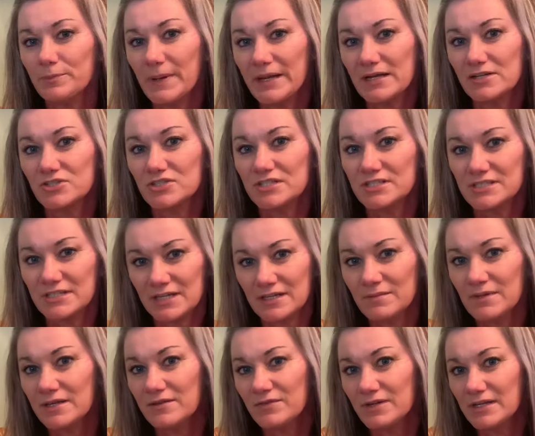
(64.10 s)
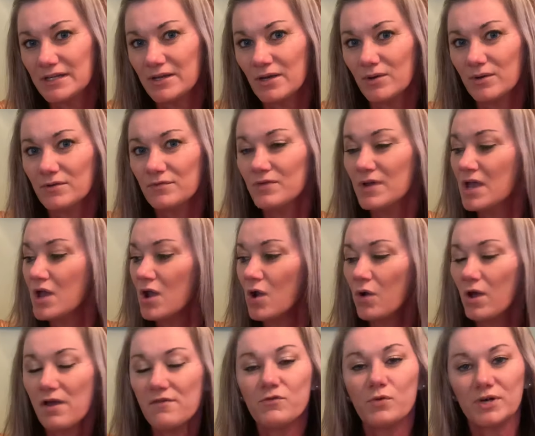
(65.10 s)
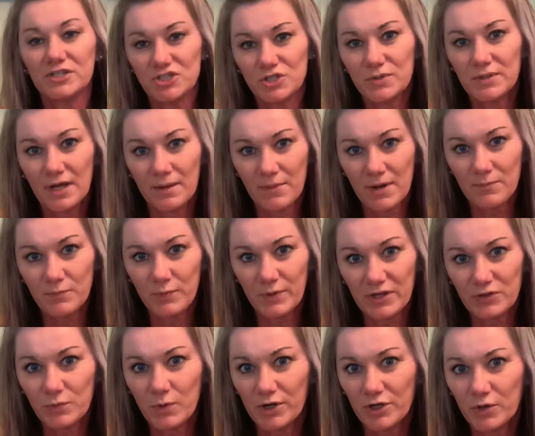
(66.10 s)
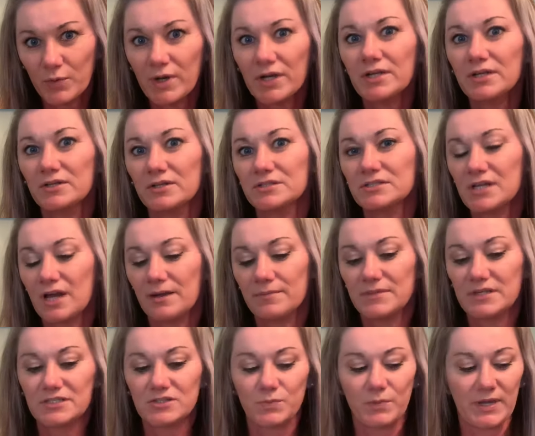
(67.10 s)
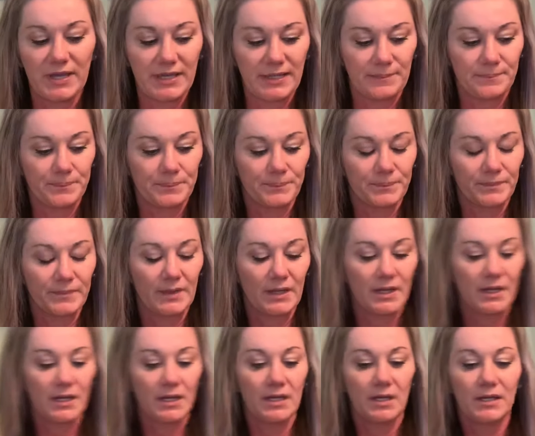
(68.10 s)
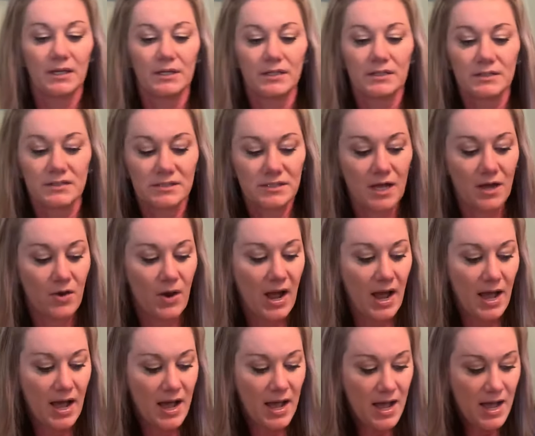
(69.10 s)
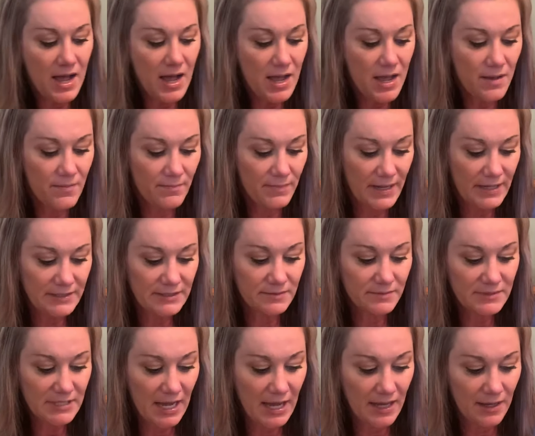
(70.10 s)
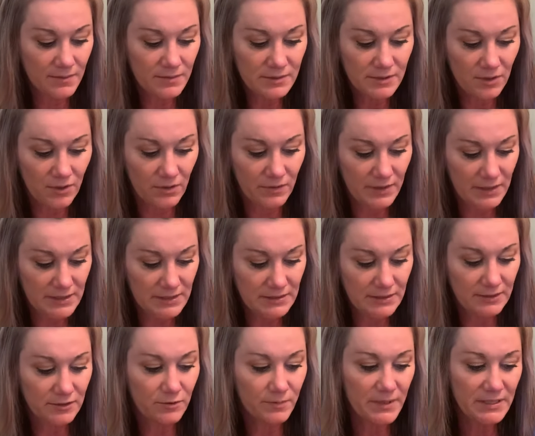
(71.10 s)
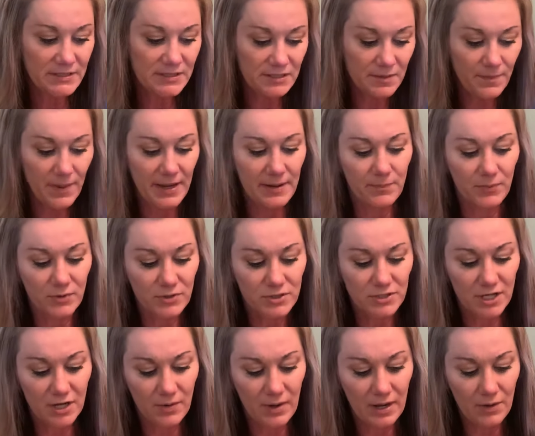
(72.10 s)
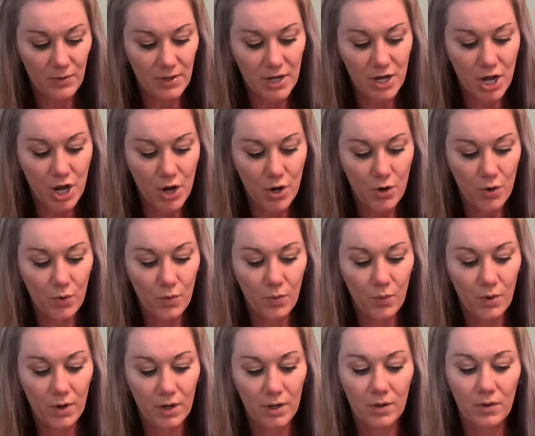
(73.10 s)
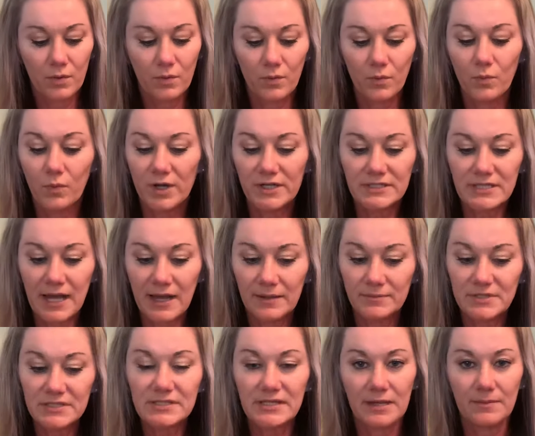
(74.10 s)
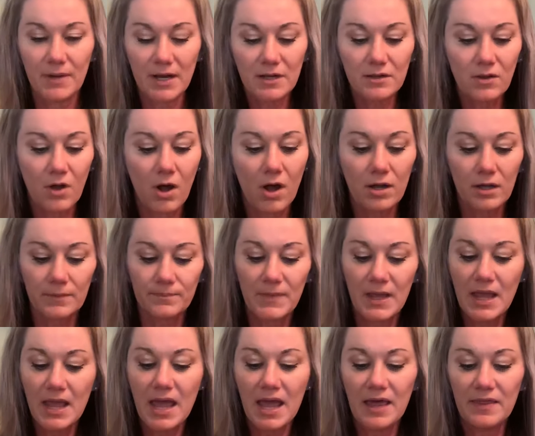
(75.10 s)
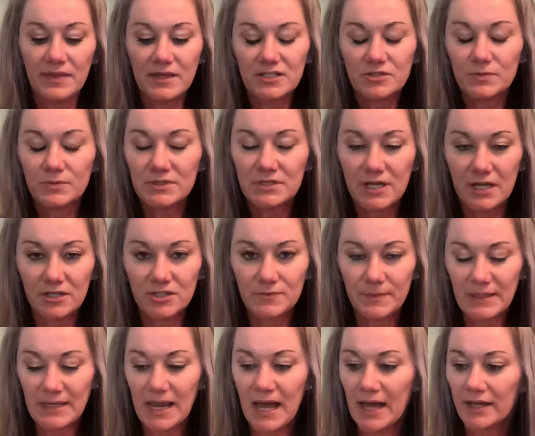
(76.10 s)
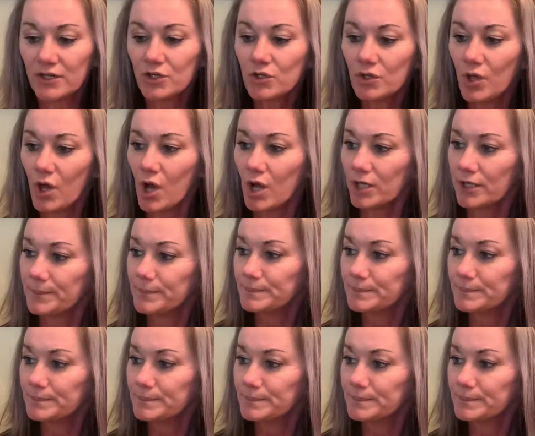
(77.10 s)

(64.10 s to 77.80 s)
parents to send me a video of what you come up with while you're working on time this week. So I made some times on these little pieces of paper so I would know what time to set my clock. And this one tells me 9 o'clock.